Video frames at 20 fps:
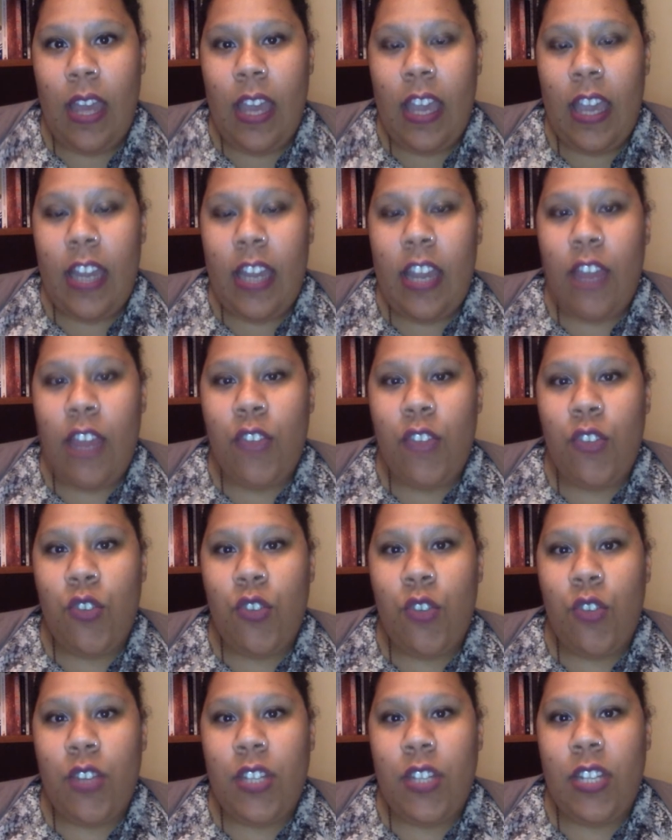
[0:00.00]
And I also
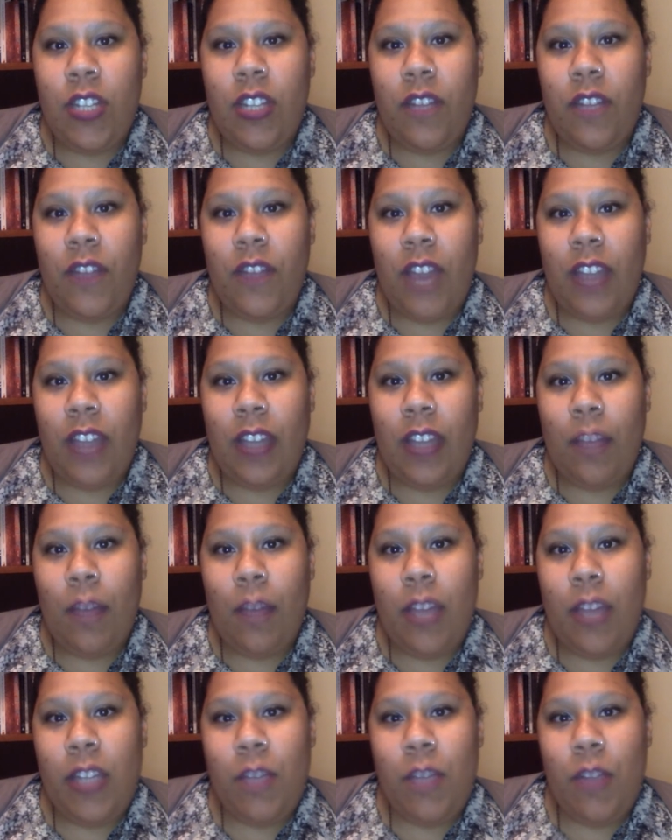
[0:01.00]
trust in the fact that
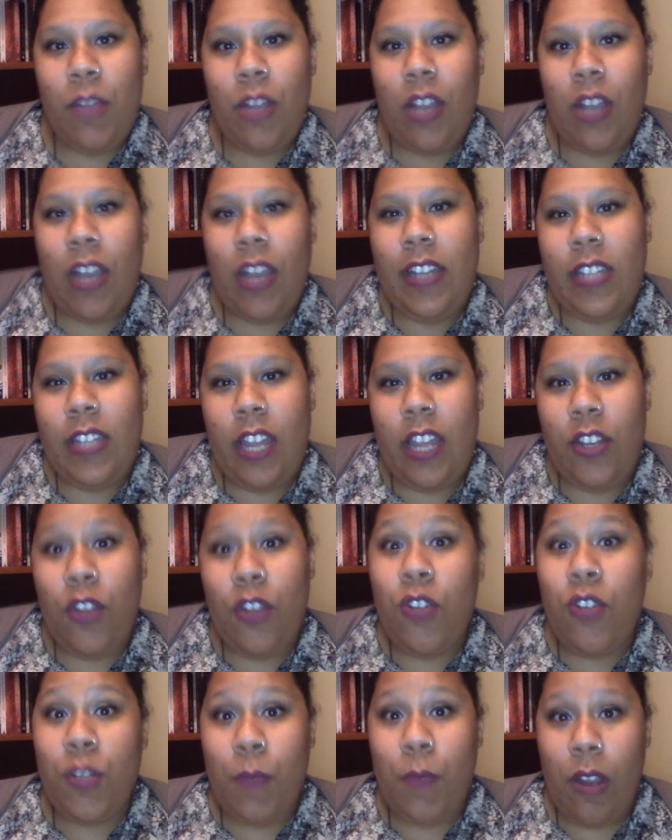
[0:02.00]
my spirit guides and
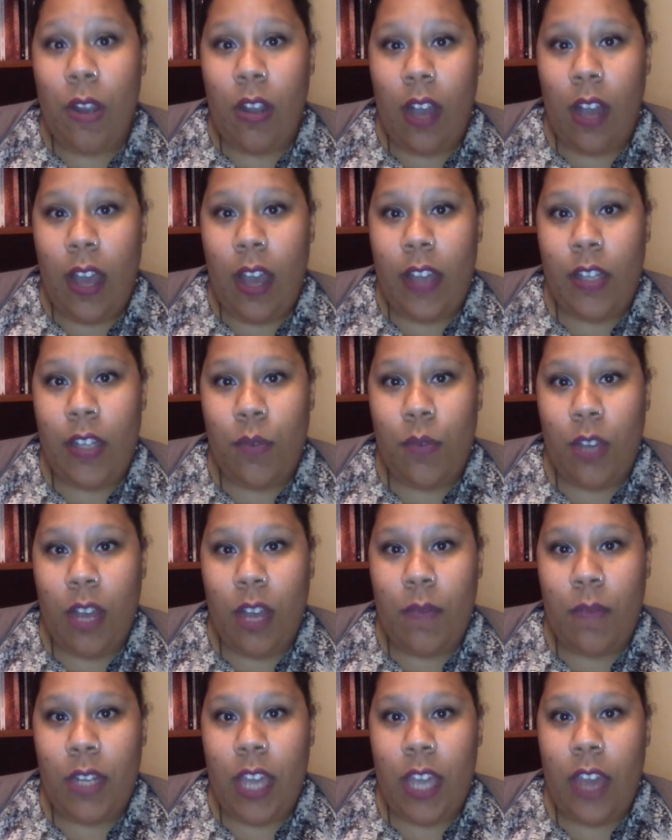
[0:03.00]
your spirit guides will
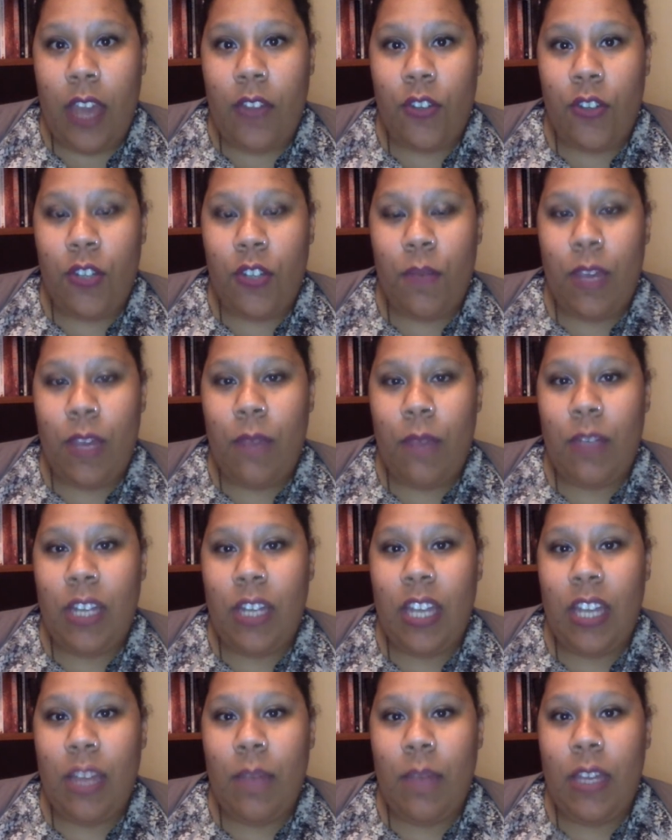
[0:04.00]
come together to be able to
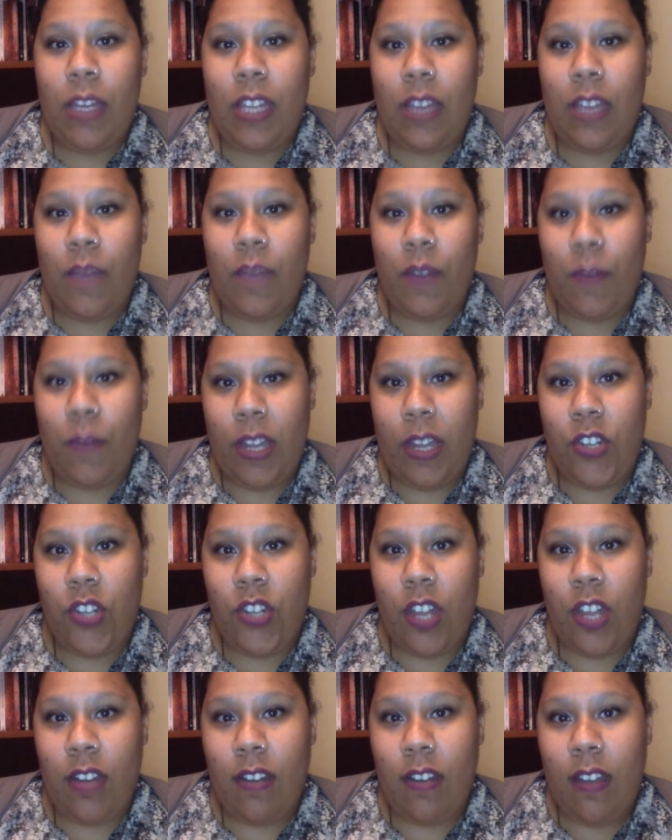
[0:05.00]
give me the
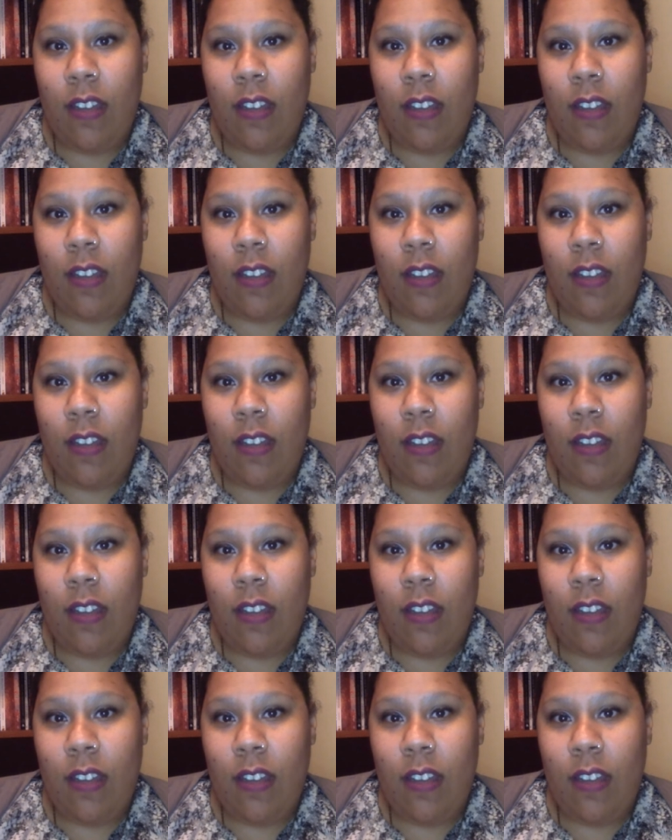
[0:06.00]
information